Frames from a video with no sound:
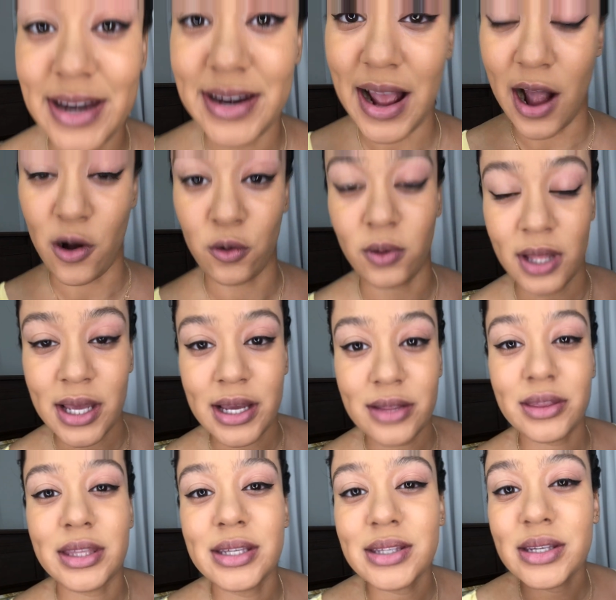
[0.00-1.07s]
Now,
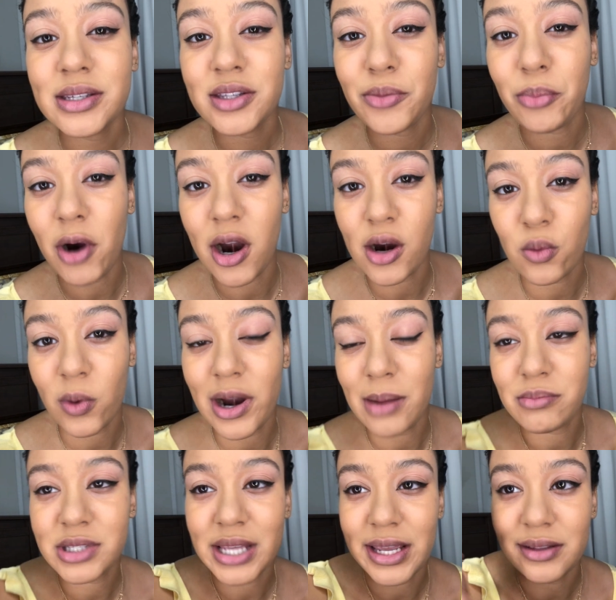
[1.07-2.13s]
this is the part where
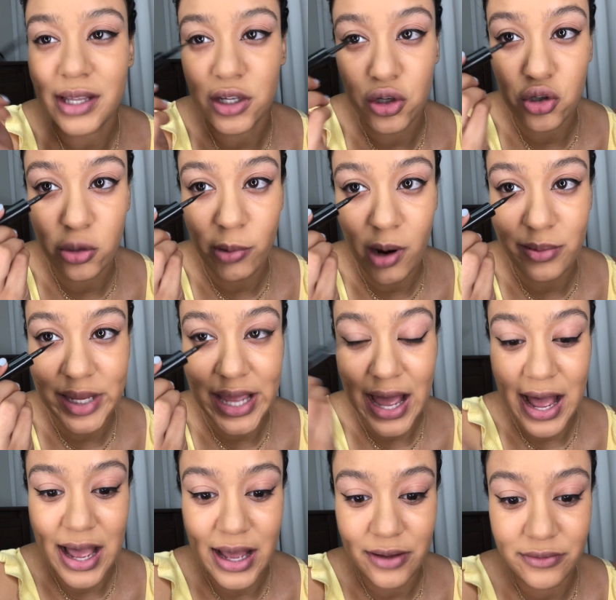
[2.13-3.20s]
I'm saying like you should probably
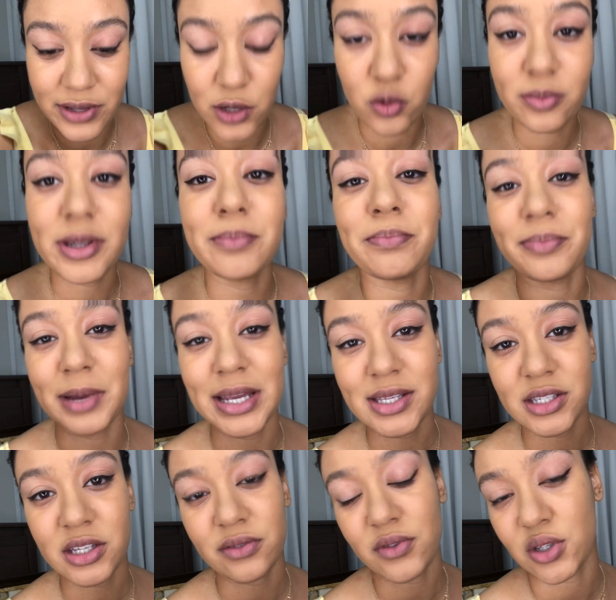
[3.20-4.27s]
have, it would be
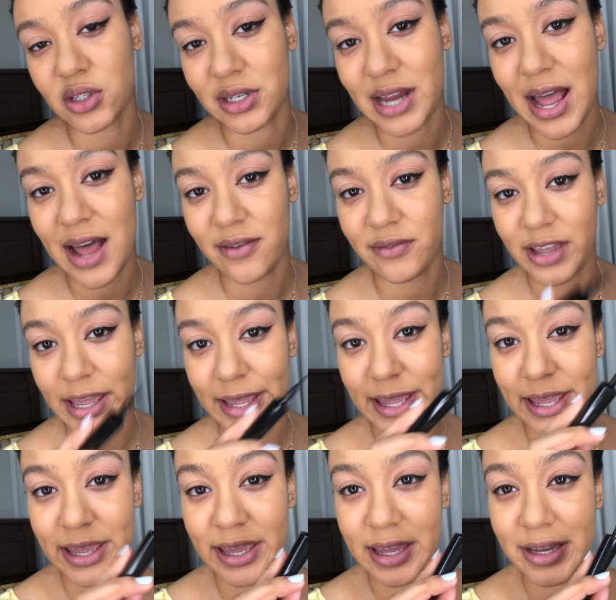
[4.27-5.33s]
best if you did have
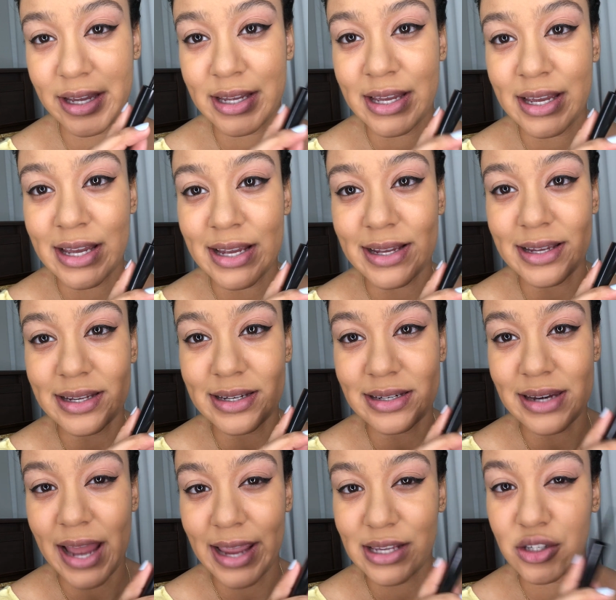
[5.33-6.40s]
a
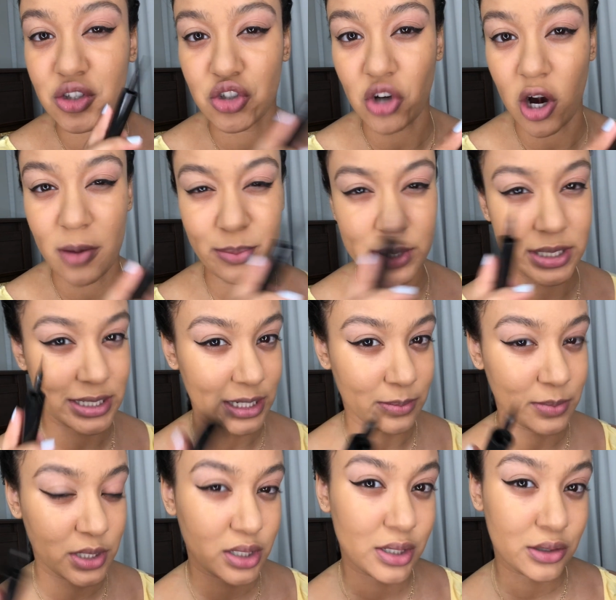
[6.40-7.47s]
nice sharp
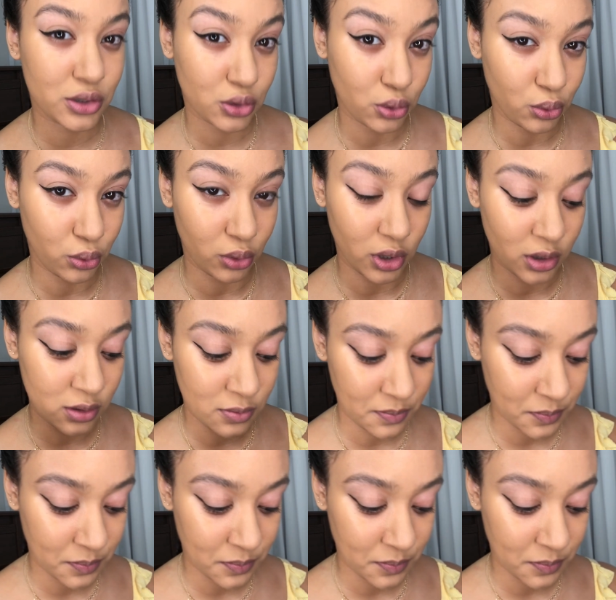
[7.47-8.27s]
tipped tool.